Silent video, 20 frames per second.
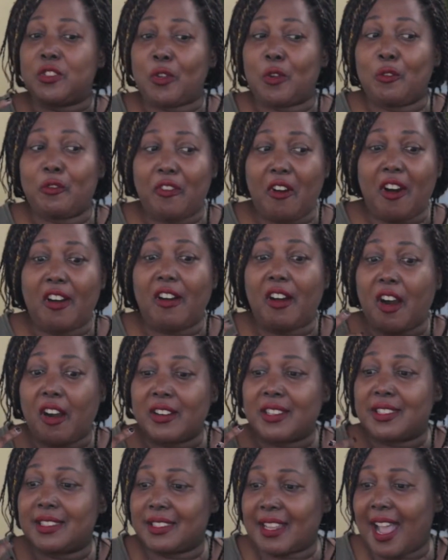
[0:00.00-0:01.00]
So far, our
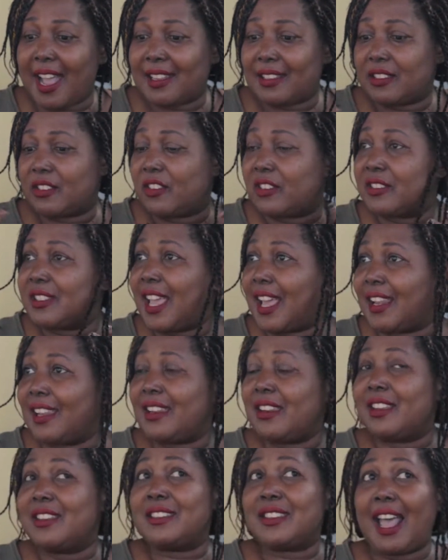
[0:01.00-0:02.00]
stats are
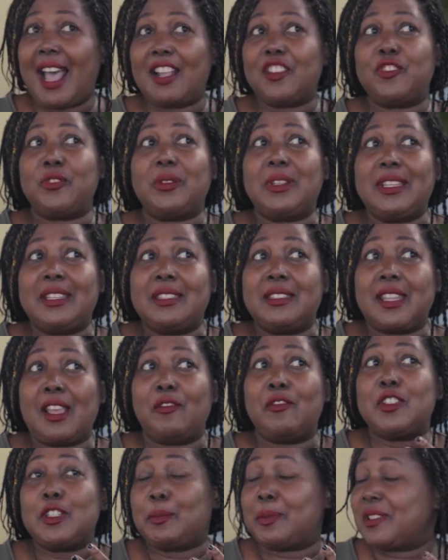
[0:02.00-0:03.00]
telling us actually
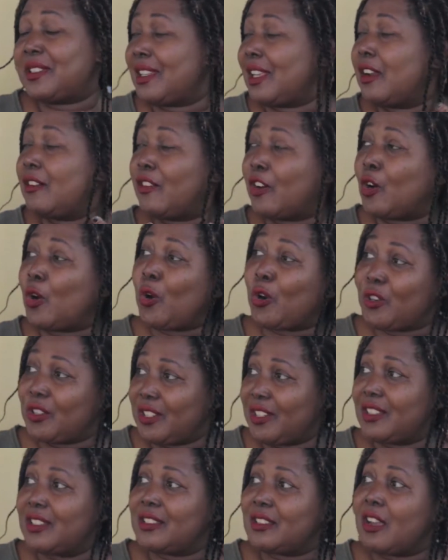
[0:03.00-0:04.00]
70% of our
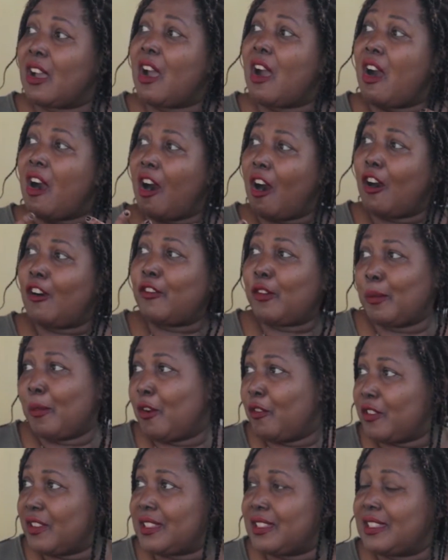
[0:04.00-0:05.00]
audience are from
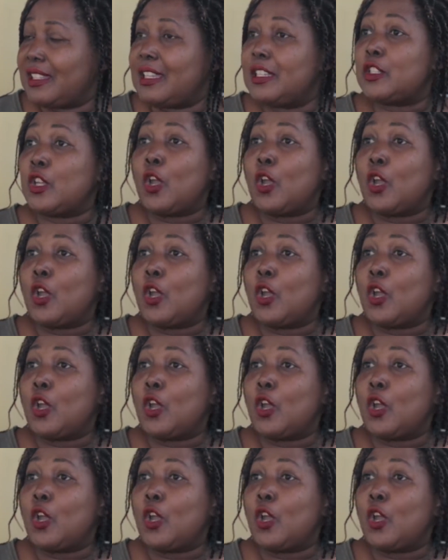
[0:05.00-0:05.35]
overseas,